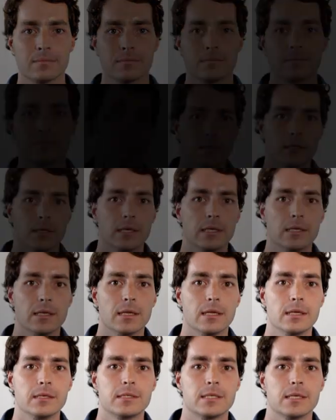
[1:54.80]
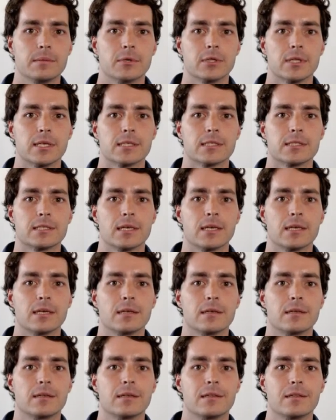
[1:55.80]
So in
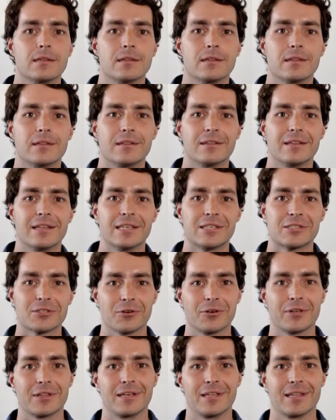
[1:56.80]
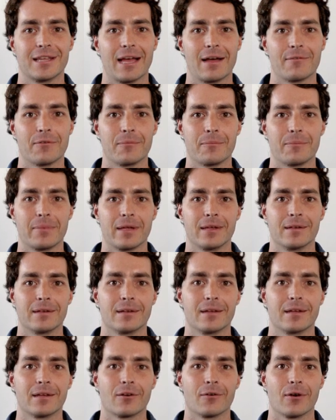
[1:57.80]
Timor-Leste, historically there haven't
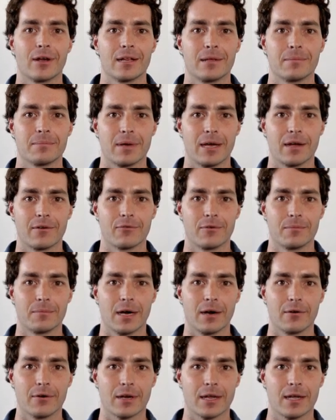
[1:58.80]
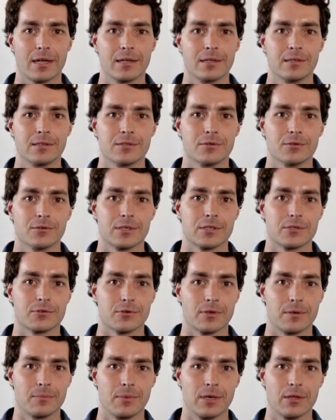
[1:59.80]
been a great impact from hurricanes or
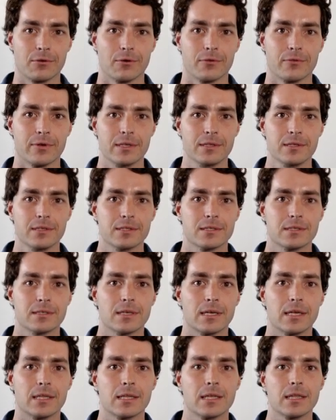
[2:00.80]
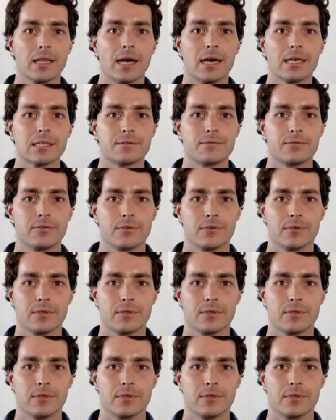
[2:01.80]
extreme weather events. In the last few